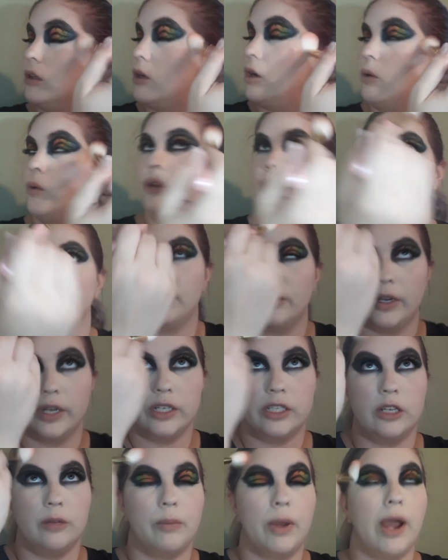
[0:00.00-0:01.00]
go with the
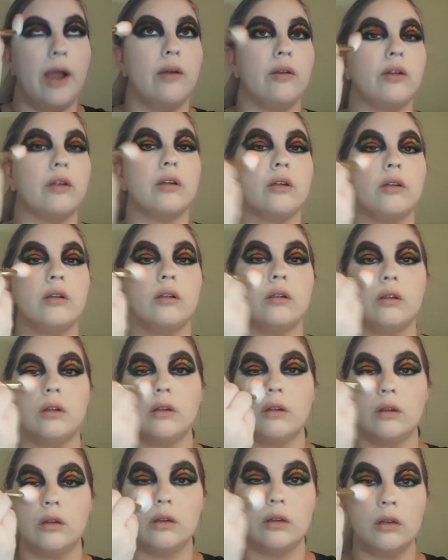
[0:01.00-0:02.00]
crazy powder
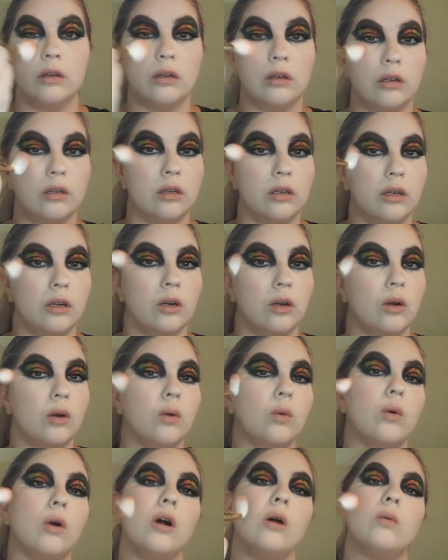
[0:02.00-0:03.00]

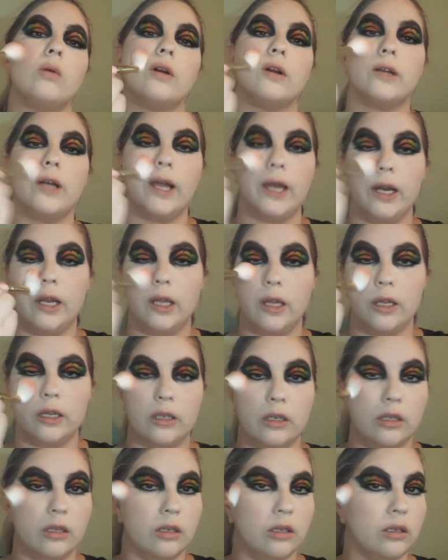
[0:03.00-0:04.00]
while we're at it.